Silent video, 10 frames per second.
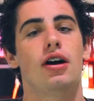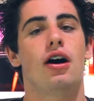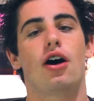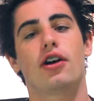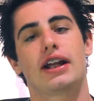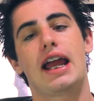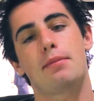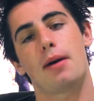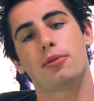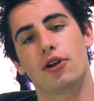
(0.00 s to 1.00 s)
I've got to
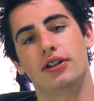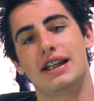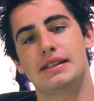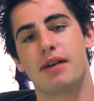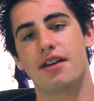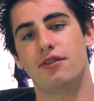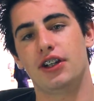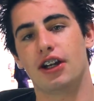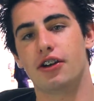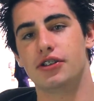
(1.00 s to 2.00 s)
keep uploading these main
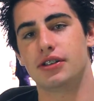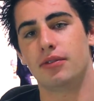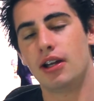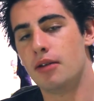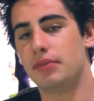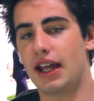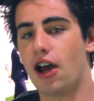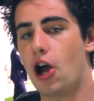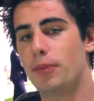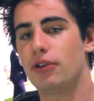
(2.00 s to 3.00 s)
videos. But yeah,
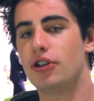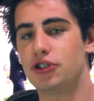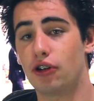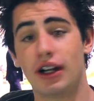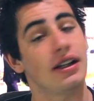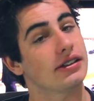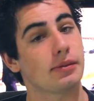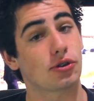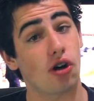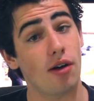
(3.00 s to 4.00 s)
hope you enjoyed it.
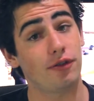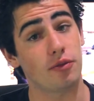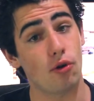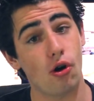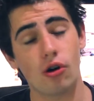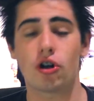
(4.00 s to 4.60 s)
Subscribe for more,